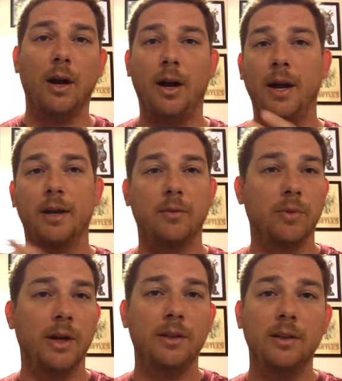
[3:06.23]
I
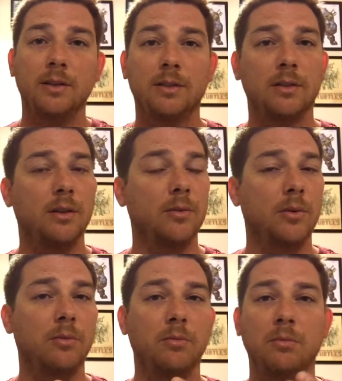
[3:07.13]
read this
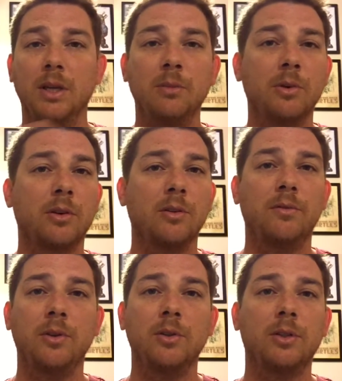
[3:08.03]
with minimal
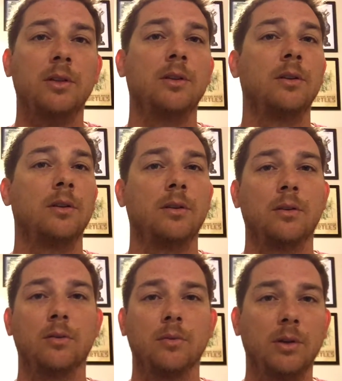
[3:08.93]
confusion,
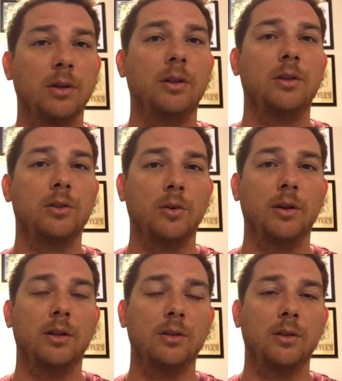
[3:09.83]
really enjoyed it.